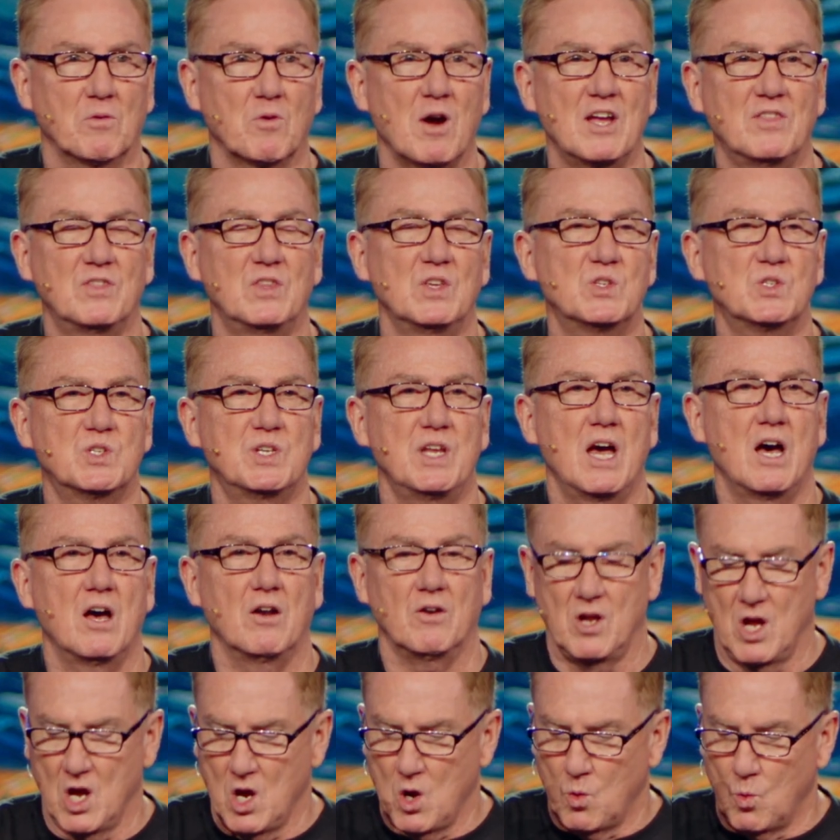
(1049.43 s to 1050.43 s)
Write this
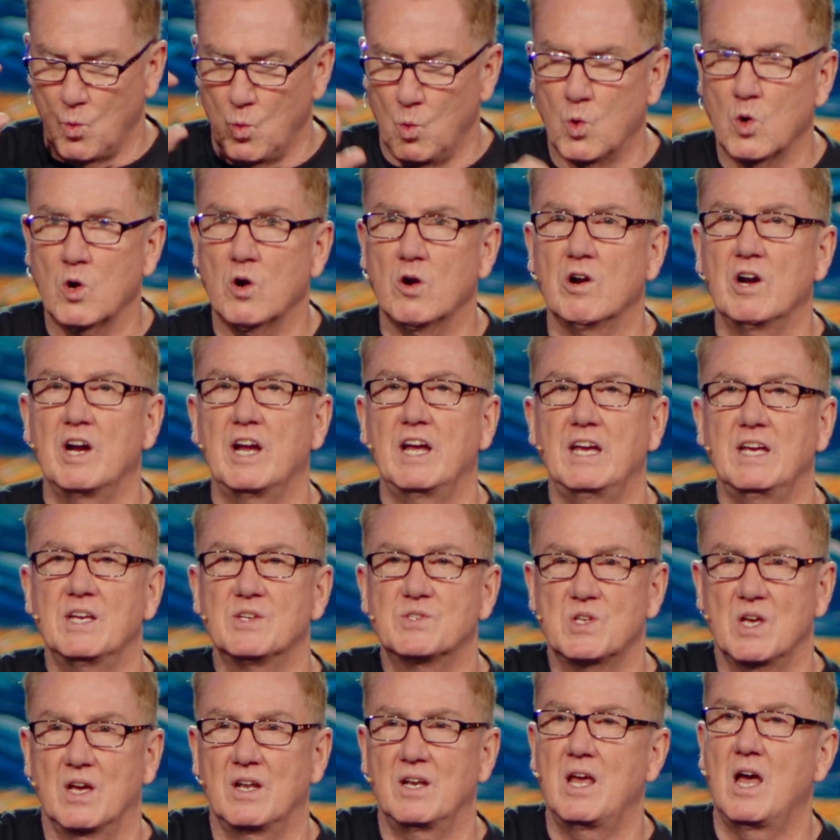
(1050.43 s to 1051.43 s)
down. Worry
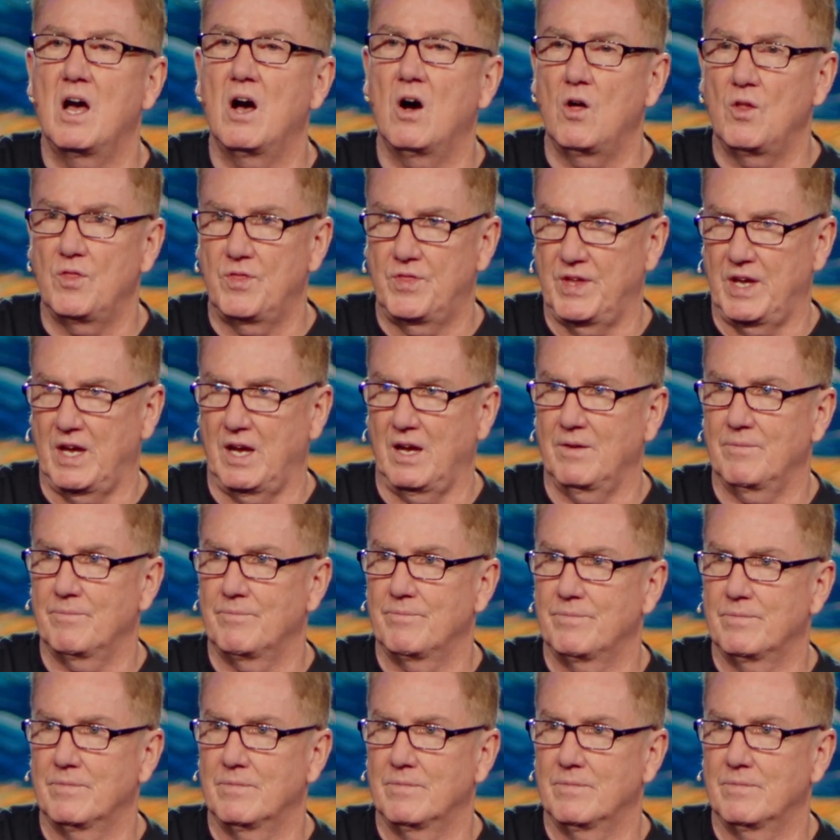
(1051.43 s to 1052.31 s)
is unhealthy.